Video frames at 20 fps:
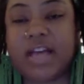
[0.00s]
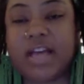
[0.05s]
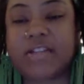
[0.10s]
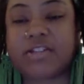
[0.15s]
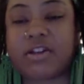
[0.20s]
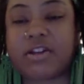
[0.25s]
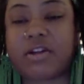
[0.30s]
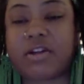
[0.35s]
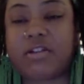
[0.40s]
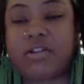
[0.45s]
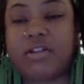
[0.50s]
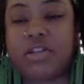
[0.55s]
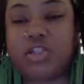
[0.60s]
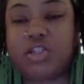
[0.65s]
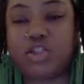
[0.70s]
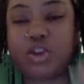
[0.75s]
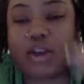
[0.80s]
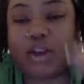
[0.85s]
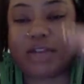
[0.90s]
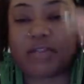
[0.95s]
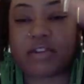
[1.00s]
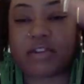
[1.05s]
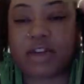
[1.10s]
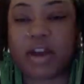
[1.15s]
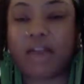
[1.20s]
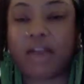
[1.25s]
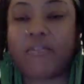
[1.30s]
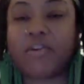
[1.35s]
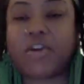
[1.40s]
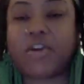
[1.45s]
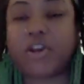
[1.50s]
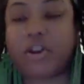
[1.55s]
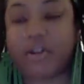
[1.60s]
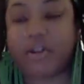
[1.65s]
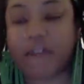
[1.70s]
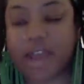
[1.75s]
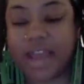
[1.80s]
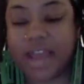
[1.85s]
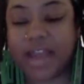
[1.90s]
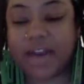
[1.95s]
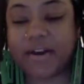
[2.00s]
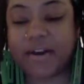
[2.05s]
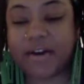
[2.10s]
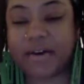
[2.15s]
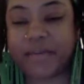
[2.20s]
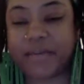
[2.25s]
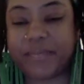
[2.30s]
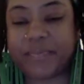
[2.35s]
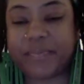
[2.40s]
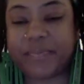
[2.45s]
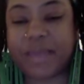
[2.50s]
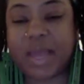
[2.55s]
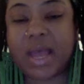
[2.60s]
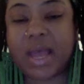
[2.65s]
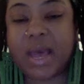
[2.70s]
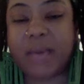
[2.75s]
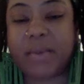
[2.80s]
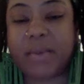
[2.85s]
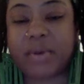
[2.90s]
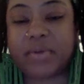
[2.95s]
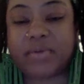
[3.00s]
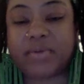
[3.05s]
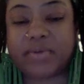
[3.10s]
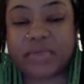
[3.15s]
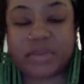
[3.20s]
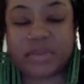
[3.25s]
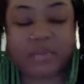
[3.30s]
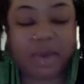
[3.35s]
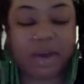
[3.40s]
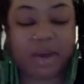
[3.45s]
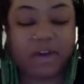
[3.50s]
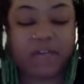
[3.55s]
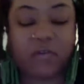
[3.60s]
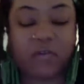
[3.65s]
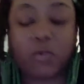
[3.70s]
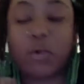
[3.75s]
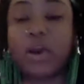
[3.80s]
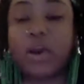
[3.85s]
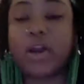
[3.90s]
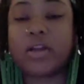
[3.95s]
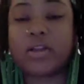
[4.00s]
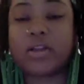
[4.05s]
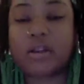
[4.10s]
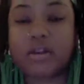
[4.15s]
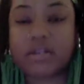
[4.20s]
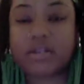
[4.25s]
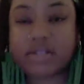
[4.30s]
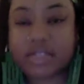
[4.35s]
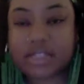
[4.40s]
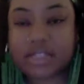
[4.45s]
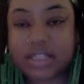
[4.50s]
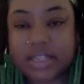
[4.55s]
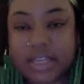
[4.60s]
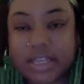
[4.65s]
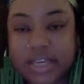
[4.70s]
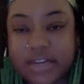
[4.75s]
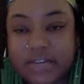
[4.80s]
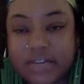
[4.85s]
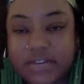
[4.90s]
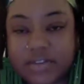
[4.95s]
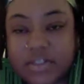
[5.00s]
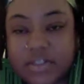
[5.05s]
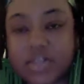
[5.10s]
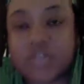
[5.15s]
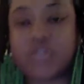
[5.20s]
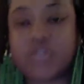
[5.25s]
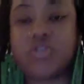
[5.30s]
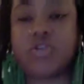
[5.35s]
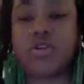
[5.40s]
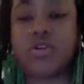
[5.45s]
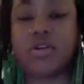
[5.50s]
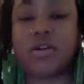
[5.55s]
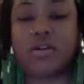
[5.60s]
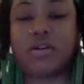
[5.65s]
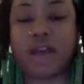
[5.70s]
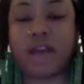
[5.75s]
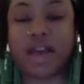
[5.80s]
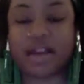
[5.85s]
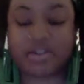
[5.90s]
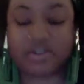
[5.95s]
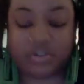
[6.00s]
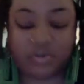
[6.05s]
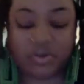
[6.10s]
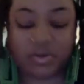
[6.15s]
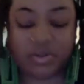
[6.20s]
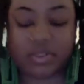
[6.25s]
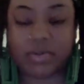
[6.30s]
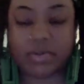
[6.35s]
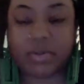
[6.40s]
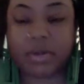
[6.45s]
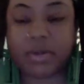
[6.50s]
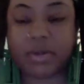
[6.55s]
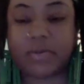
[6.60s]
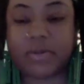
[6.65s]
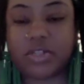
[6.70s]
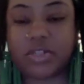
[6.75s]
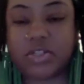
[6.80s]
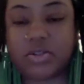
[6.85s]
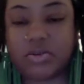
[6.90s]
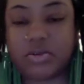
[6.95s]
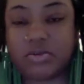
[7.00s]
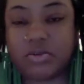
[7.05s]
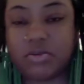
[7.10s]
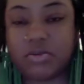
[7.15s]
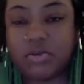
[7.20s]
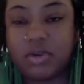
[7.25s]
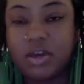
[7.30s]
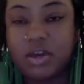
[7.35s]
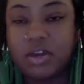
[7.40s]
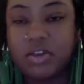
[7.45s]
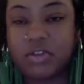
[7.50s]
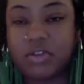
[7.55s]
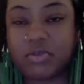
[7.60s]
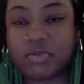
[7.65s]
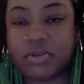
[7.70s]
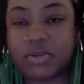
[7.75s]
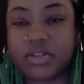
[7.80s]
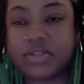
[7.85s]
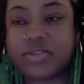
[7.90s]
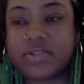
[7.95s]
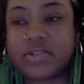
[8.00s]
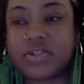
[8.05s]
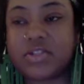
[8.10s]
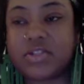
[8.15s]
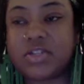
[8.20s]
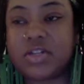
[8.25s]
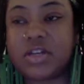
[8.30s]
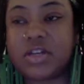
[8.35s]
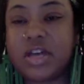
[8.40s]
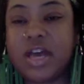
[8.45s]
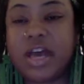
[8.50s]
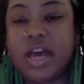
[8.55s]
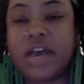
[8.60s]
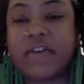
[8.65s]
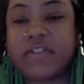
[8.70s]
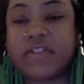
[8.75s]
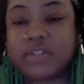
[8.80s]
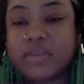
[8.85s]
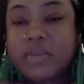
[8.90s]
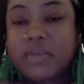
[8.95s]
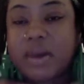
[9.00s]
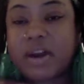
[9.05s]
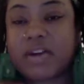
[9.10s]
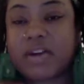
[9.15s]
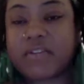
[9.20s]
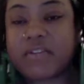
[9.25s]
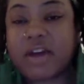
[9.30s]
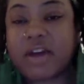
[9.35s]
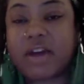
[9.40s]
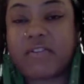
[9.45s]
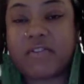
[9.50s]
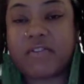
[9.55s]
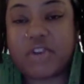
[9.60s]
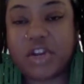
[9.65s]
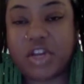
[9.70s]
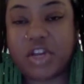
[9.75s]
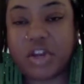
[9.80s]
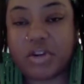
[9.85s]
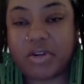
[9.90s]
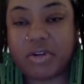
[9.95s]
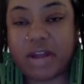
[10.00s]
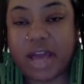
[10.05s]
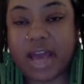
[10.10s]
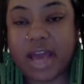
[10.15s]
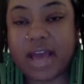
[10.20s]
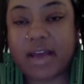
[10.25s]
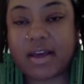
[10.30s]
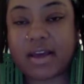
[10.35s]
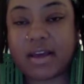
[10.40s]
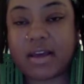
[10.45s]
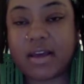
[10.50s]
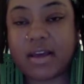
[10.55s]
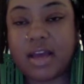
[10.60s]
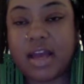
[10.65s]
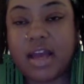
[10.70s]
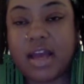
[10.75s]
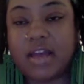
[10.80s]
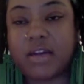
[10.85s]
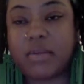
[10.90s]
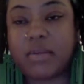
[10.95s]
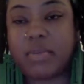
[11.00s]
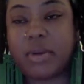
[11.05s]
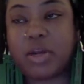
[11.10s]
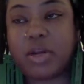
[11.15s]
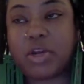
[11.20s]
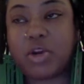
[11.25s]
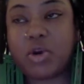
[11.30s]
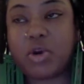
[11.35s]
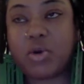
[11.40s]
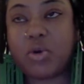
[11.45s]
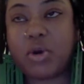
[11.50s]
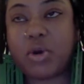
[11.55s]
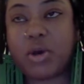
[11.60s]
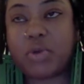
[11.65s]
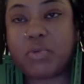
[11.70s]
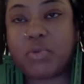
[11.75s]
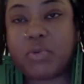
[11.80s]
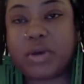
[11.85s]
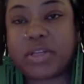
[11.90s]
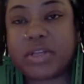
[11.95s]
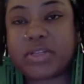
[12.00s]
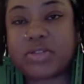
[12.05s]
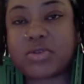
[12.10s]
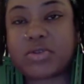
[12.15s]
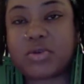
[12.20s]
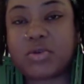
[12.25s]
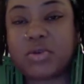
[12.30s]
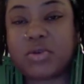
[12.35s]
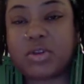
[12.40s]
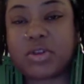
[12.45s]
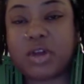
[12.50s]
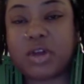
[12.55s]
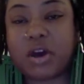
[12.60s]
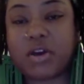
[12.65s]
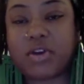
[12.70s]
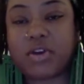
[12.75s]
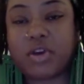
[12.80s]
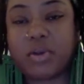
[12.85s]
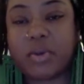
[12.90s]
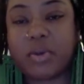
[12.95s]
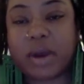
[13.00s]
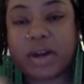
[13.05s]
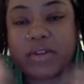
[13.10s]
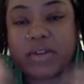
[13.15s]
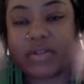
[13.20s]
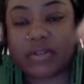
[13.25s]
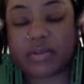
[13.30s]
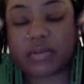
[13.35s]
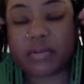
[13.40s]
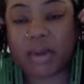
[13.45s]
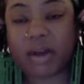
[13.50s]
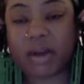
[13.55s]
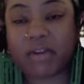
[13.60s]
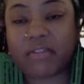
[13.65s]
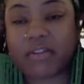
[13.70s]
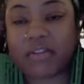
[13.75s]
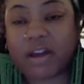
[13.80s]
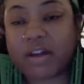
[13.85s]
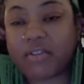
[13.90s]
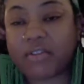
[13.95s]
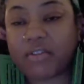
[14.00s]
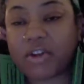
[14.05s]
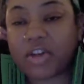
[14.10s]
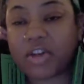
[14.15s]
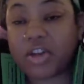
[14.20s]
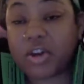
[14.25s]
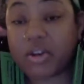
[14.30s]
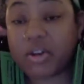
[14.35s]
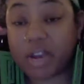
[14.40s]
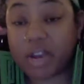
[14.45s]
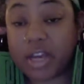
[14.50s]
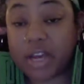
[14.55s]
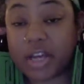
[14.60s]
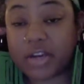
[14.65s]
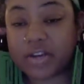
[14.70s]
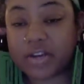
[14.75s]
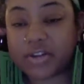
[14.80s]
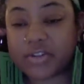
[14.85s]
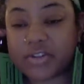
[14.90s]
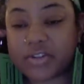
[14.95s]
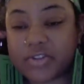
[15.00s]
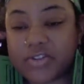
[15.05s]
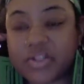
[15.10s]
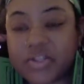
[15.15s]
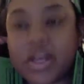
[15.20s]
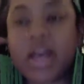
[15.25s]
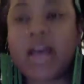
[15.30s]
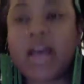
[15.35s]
So not only did you have to cover your hair, but it was a matter of wearing long sleeves because you had to wear some all the way to the wrist. It was a matter of covering your neck. Depending on what school of thought you practice, it was a matter of covering your ears.